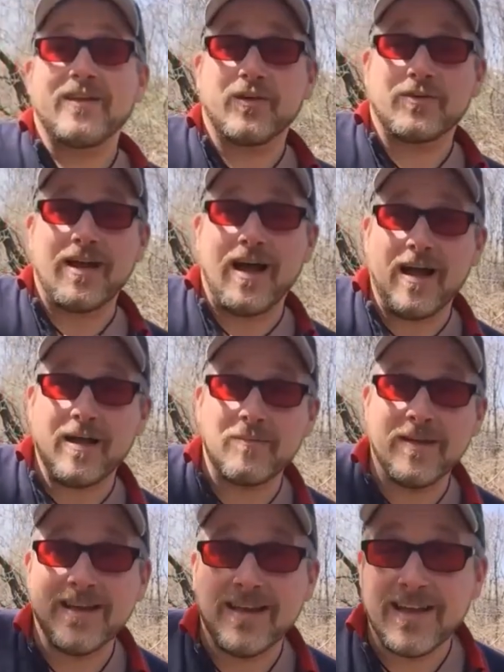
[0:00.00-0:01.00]
your
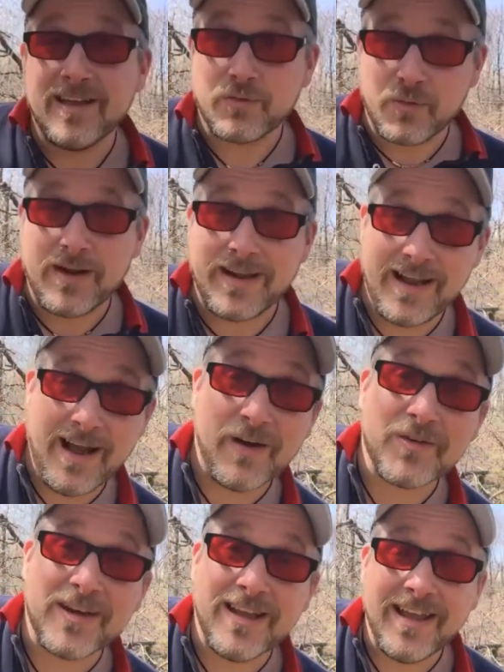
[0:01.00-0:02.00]
time is running
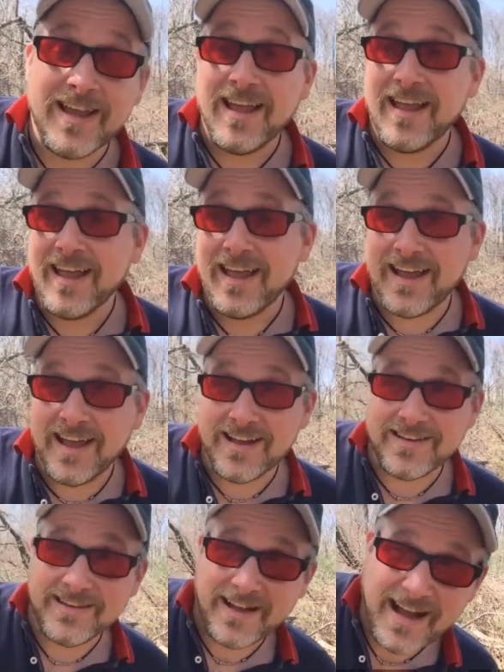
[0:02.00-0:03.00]
out,
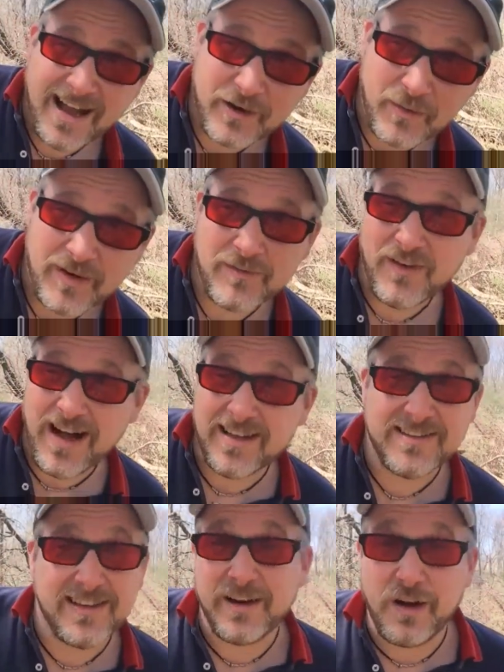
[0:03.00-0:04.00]
and I don't
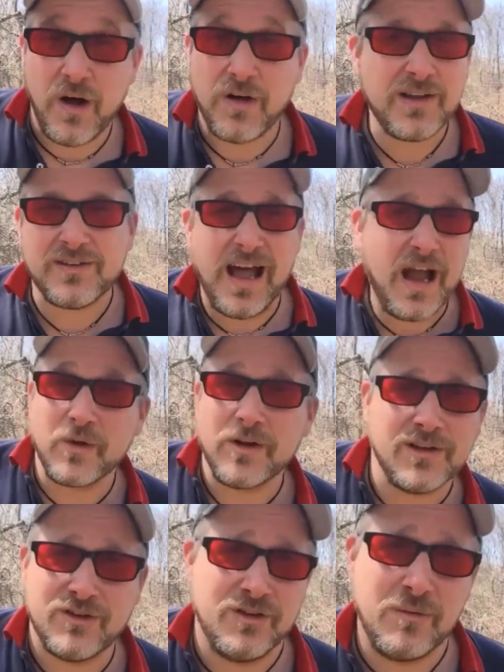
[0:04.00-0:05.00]
advise it at all because I
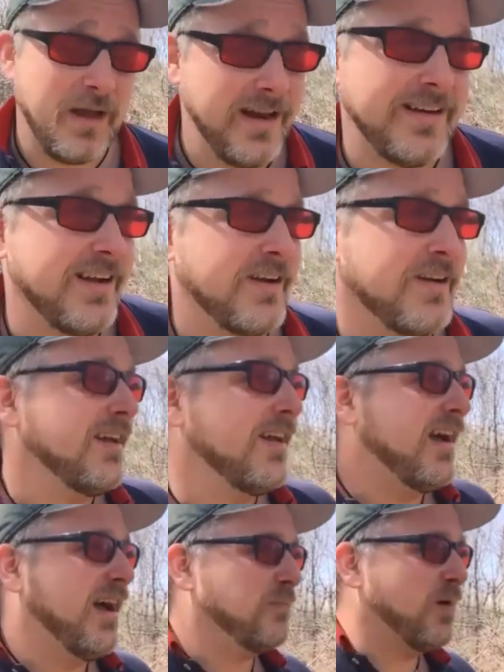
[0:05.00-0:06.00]
really shouldn't have been here.
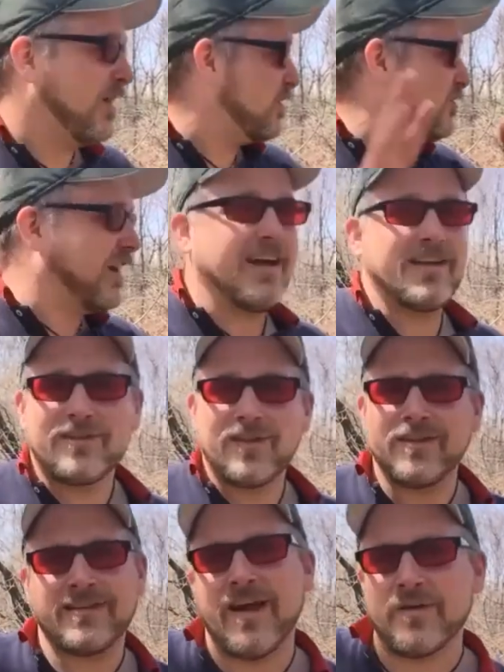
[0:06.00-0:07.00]
I apologize
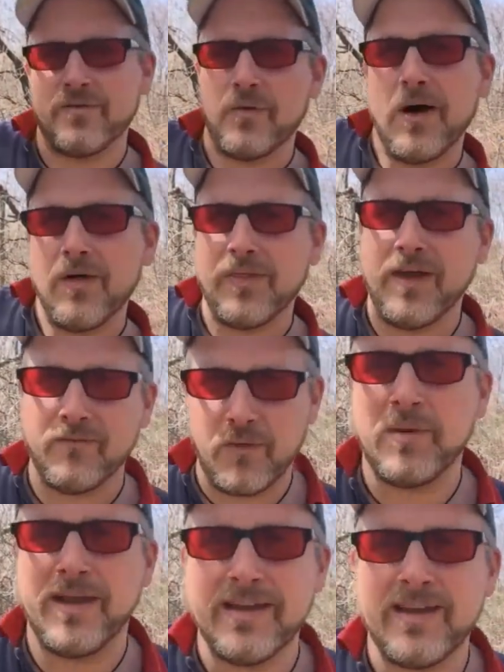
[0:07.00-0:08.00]
to the town of Waltham
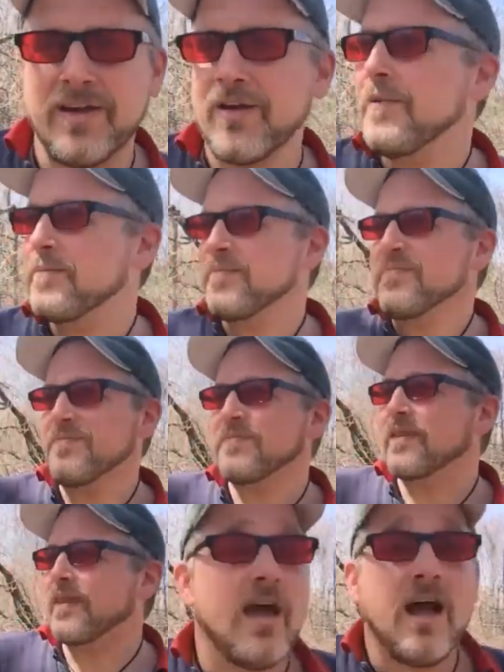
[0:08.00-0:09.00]
for being here.
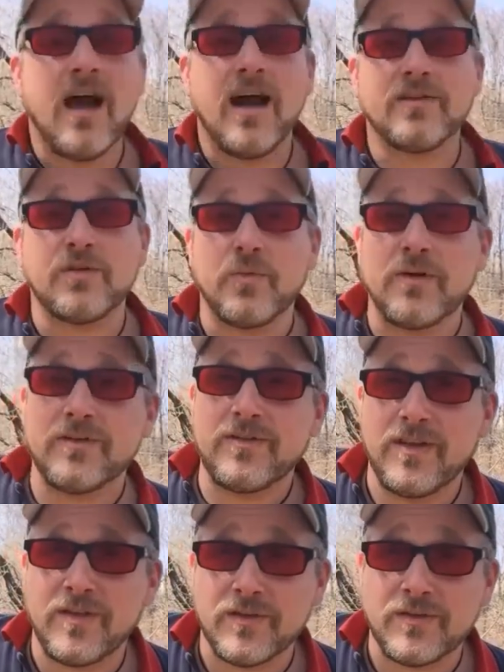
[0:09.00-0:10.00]
I just wanted to
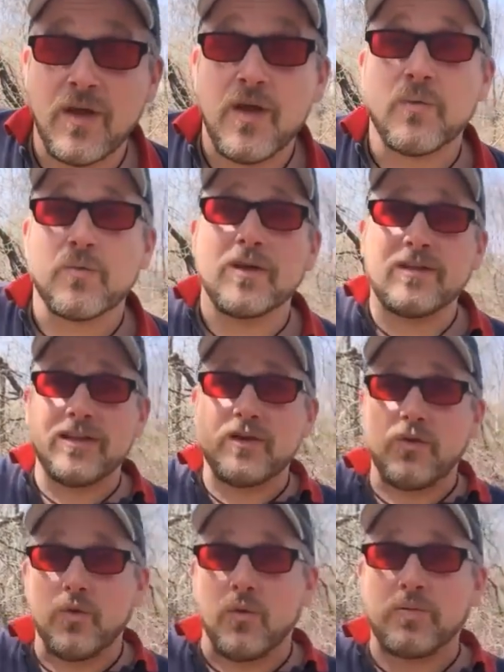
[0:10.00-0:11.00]
see this really
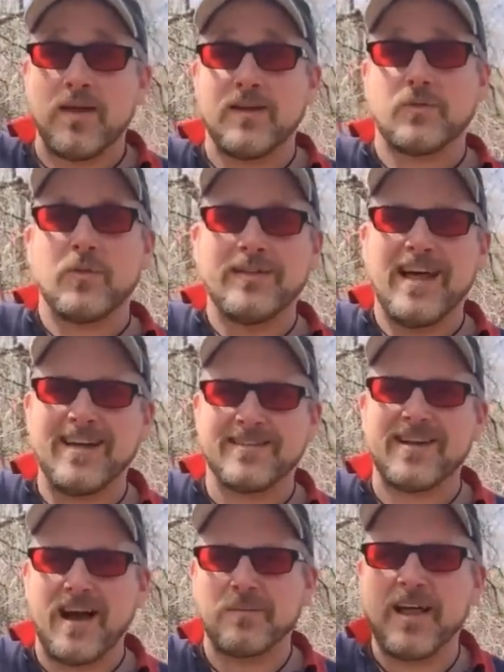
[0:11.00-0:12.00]
cool place one
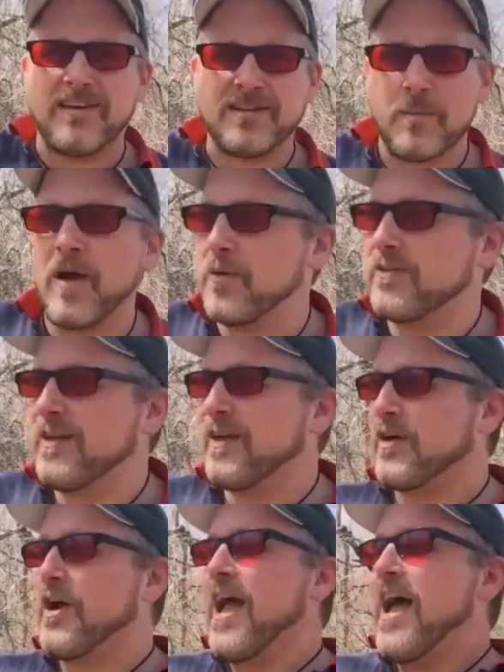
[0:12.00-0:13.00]
last time. Last time I was
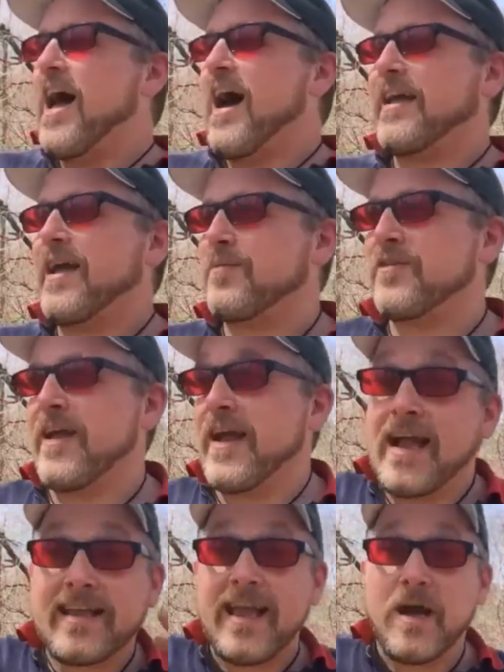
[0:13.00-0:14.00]
here, I kept
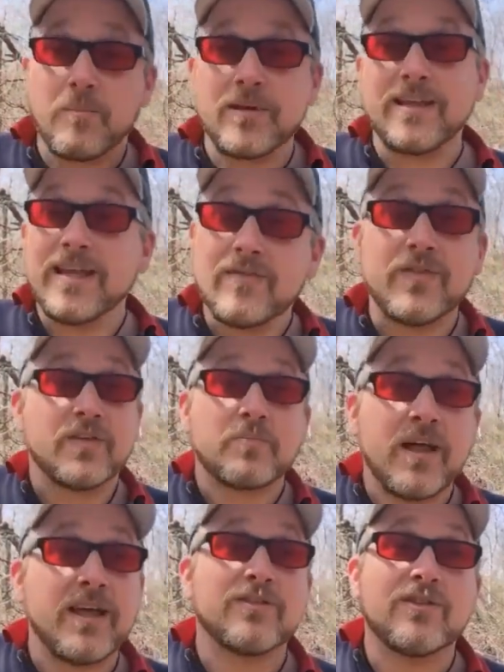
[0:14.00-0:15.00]
saying, I can't believe this
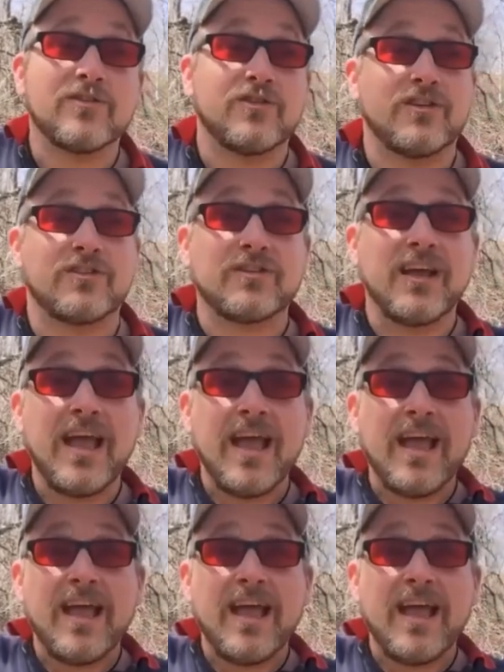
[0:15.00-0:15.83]
place is just